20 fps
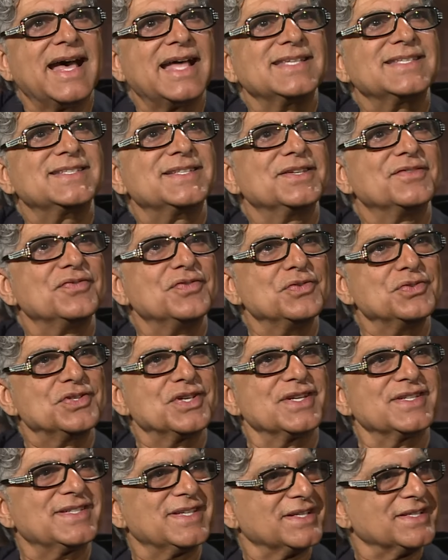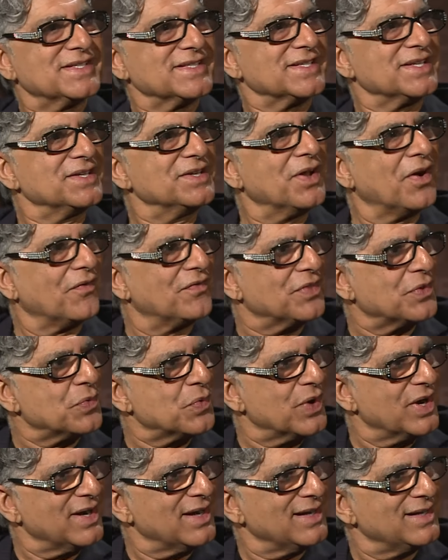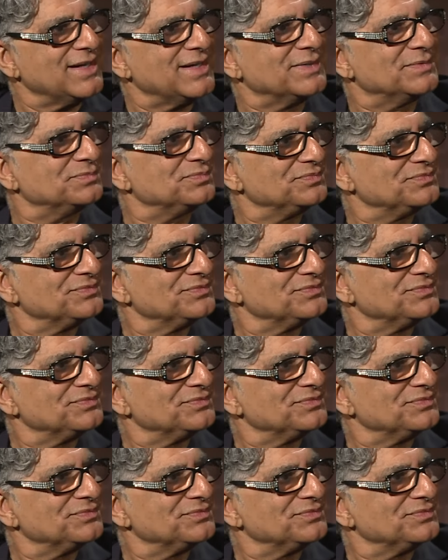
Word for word: That's the future citizen of the world. He's